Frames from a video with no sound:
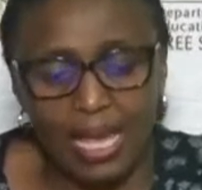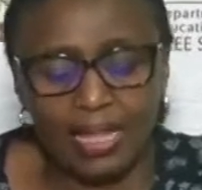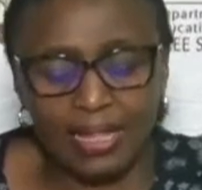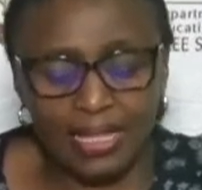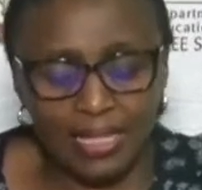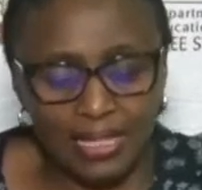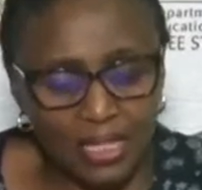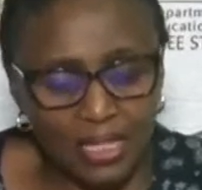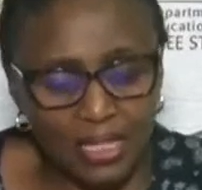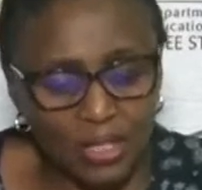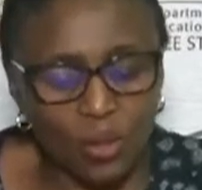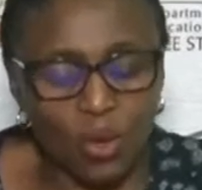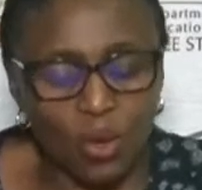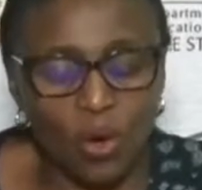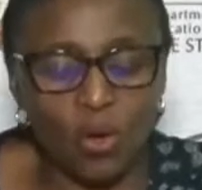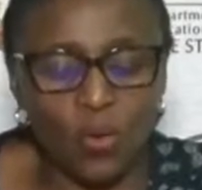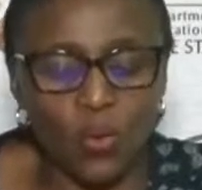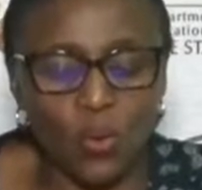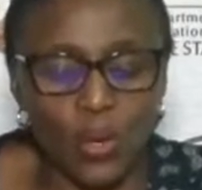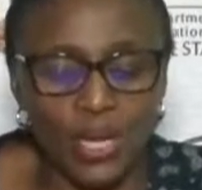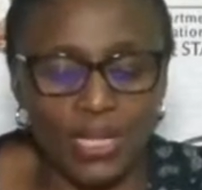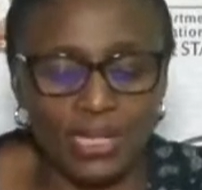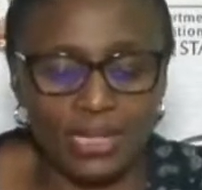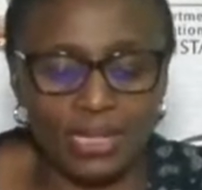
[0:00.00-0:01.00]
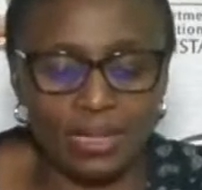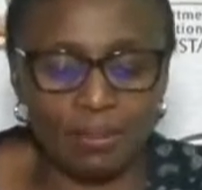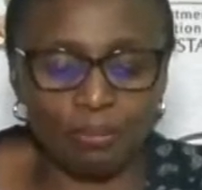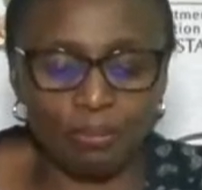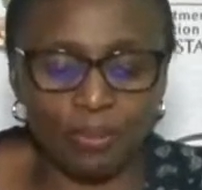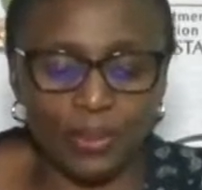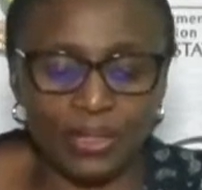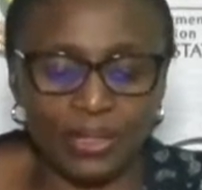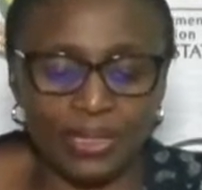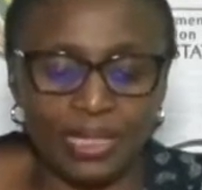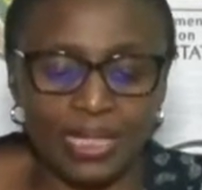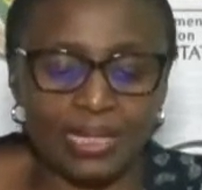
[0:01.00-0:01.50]
This is always
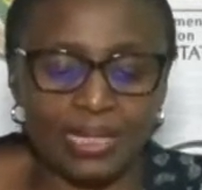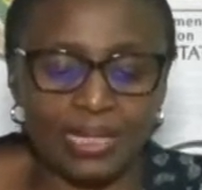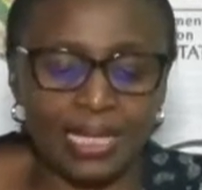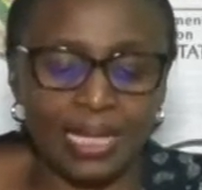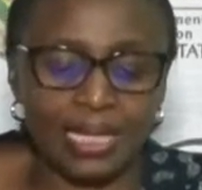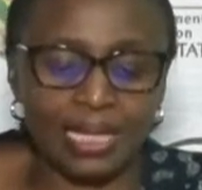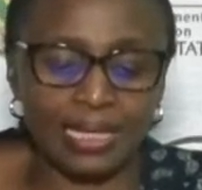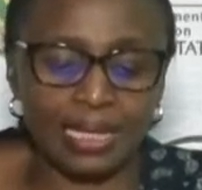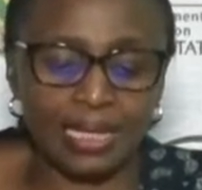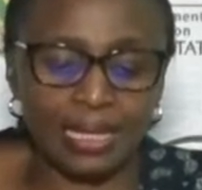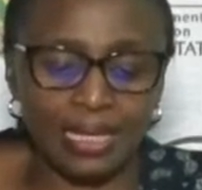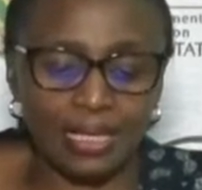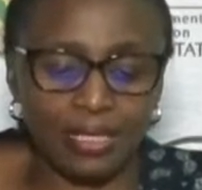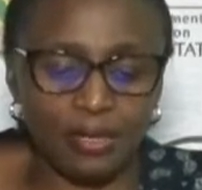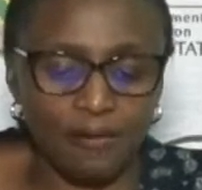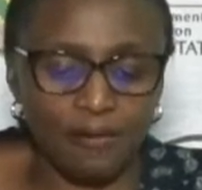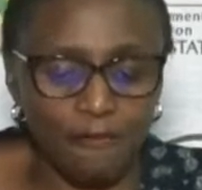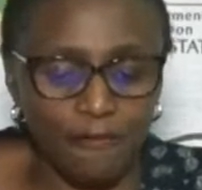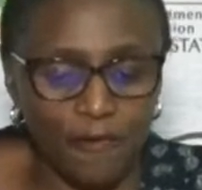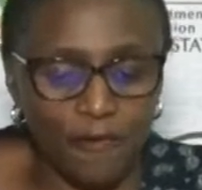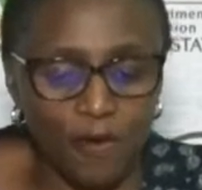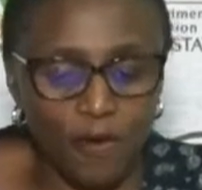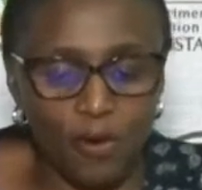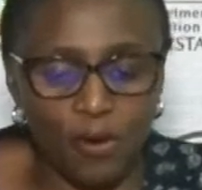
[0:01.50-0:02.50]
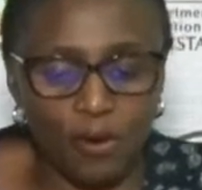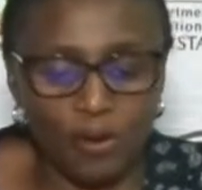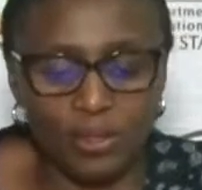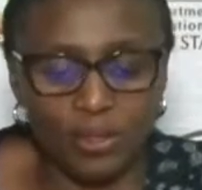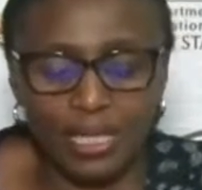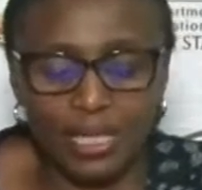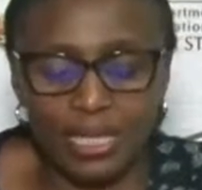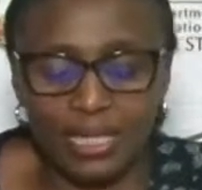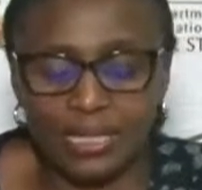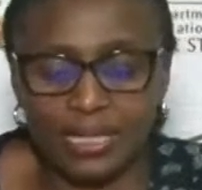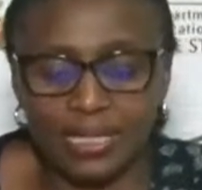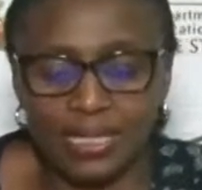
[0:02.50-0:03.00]
important again. Follow
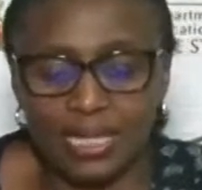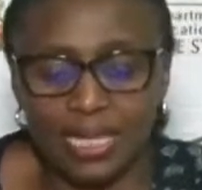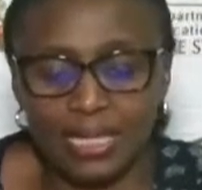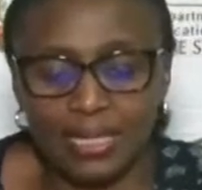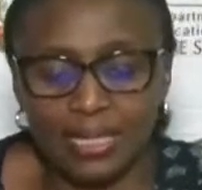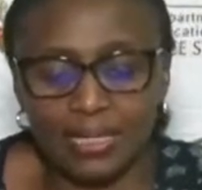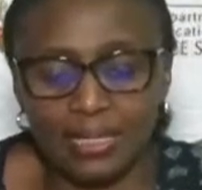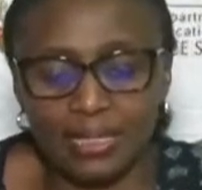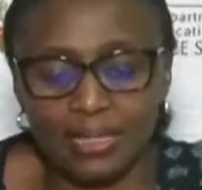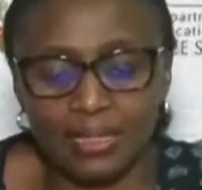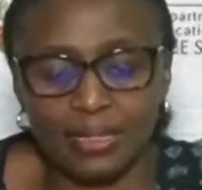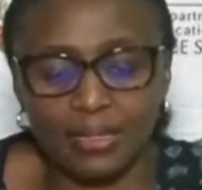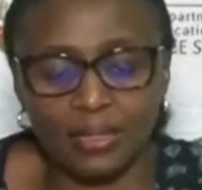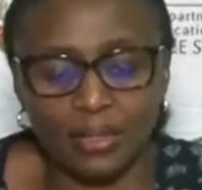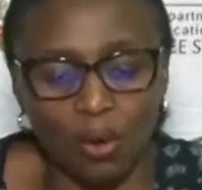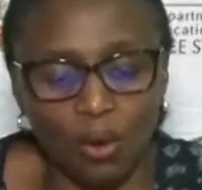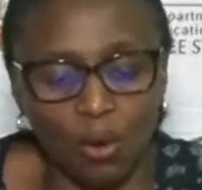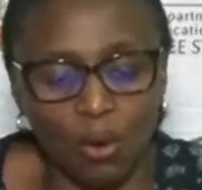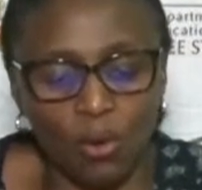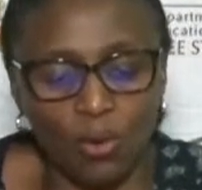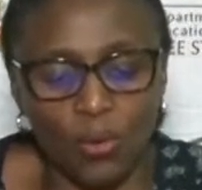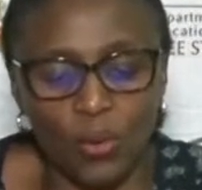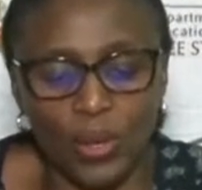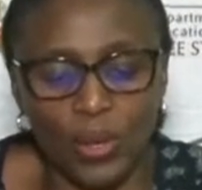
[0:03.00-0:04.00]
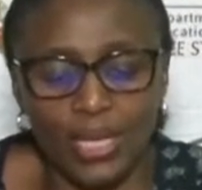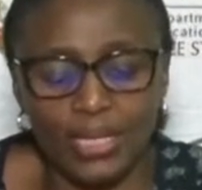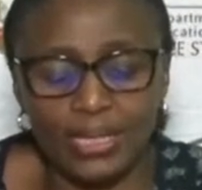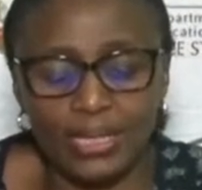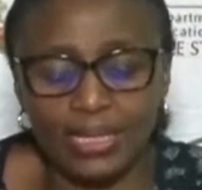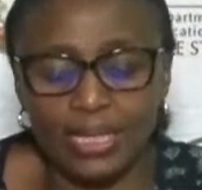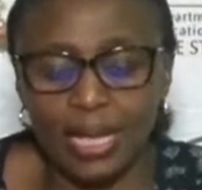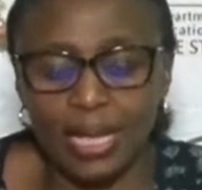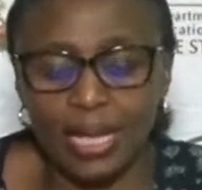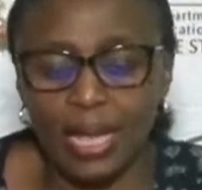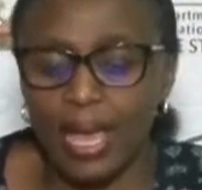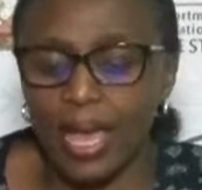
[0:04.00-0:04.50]
the instructions
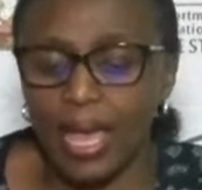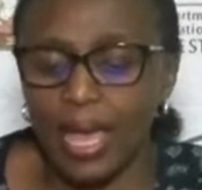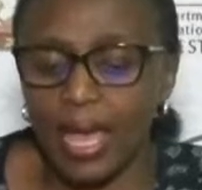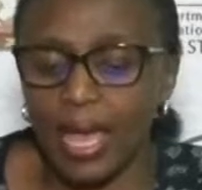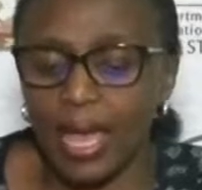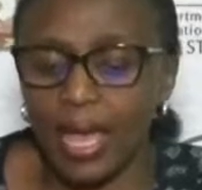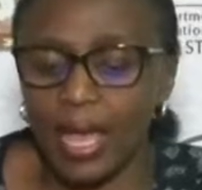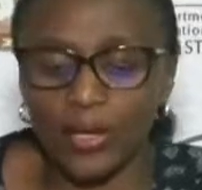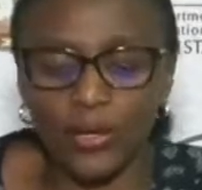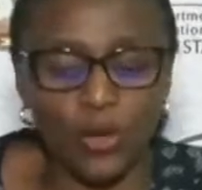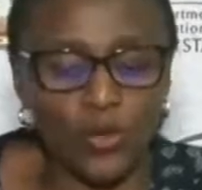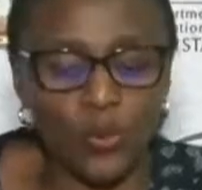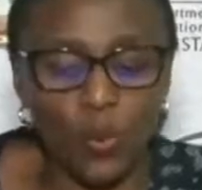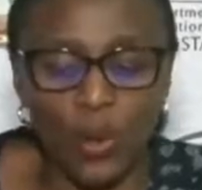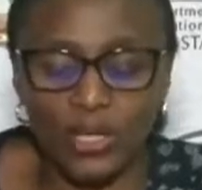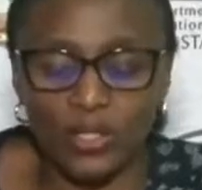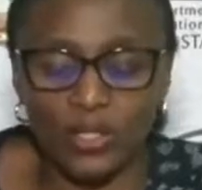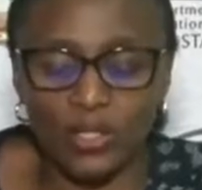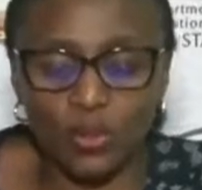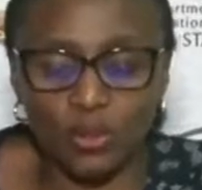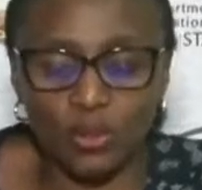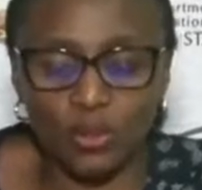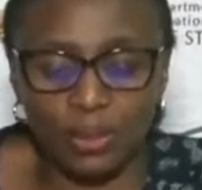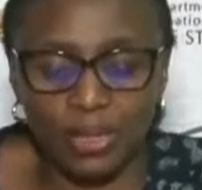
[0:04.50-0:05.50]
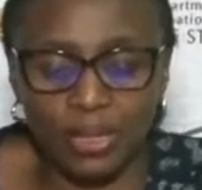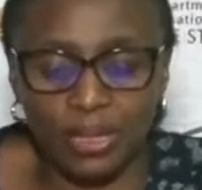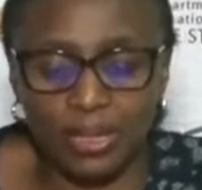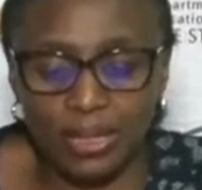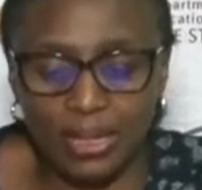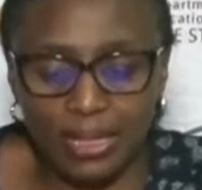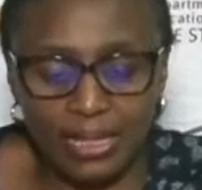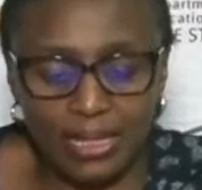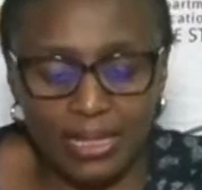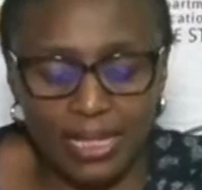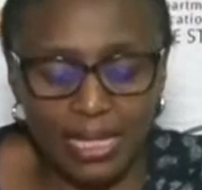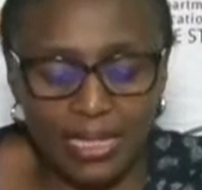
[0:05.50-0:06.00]
always and don't want to be
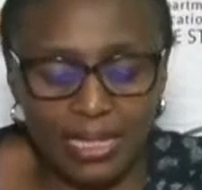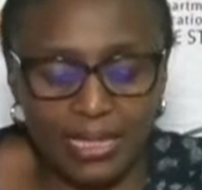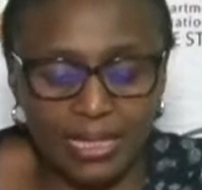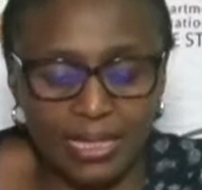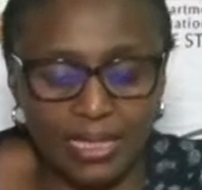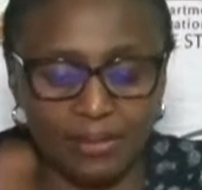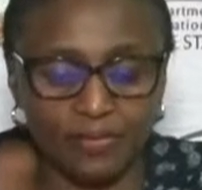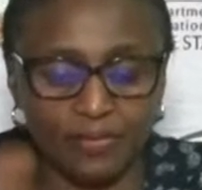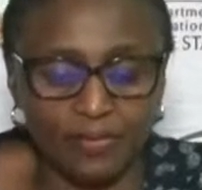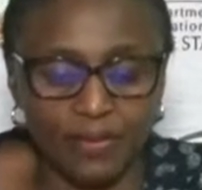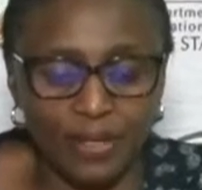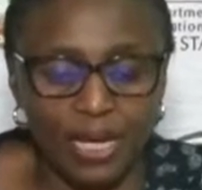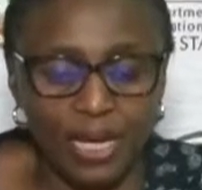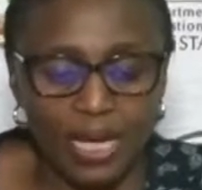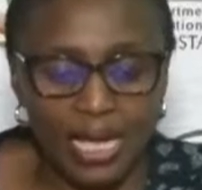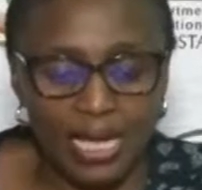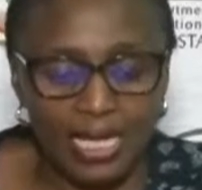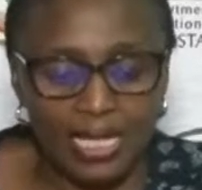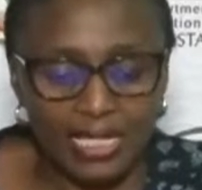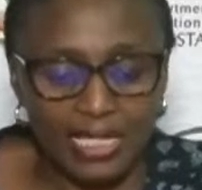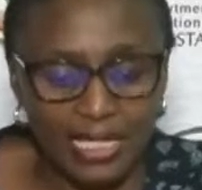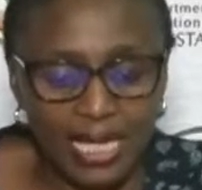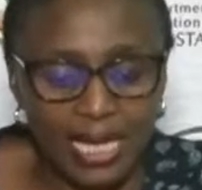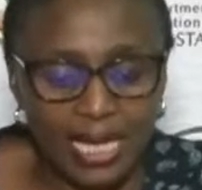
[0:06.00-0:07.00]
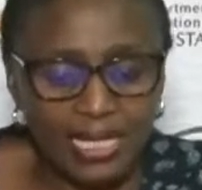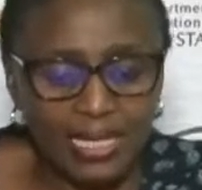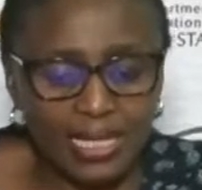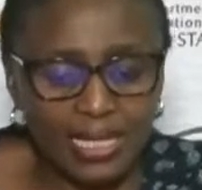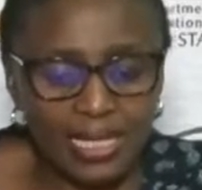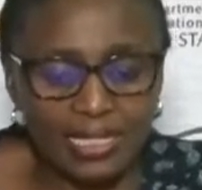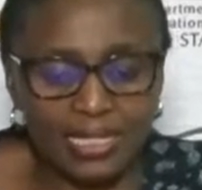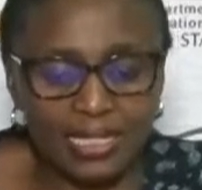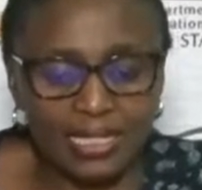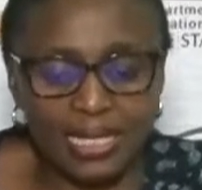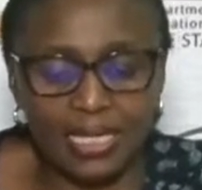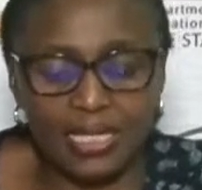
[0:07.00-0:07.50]
creative. Check the
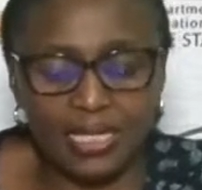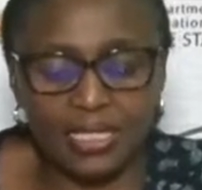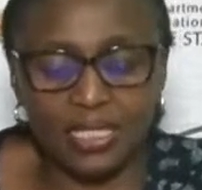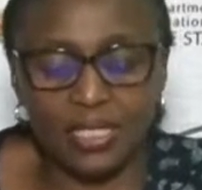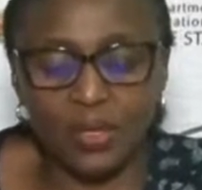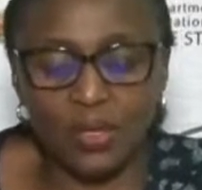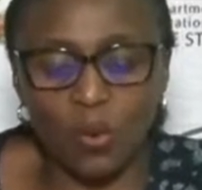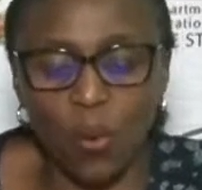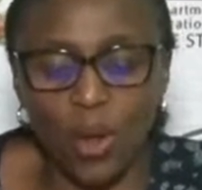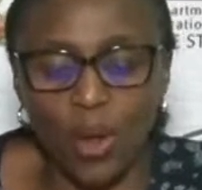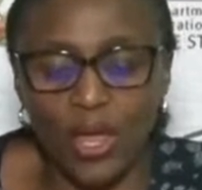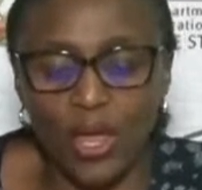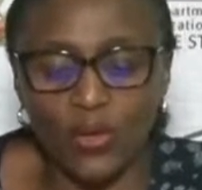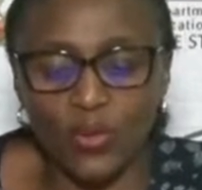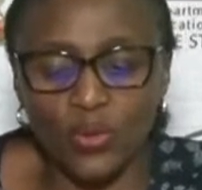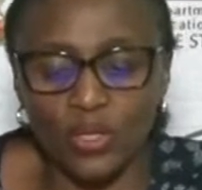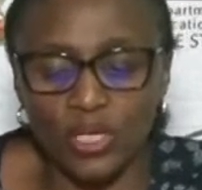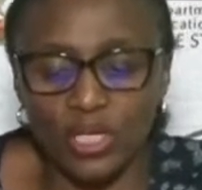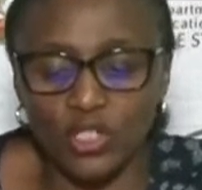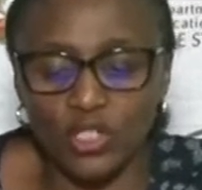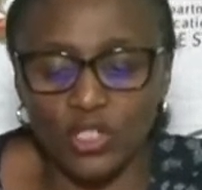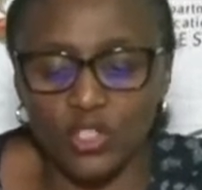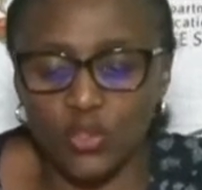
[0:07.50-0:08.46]
instruction where you need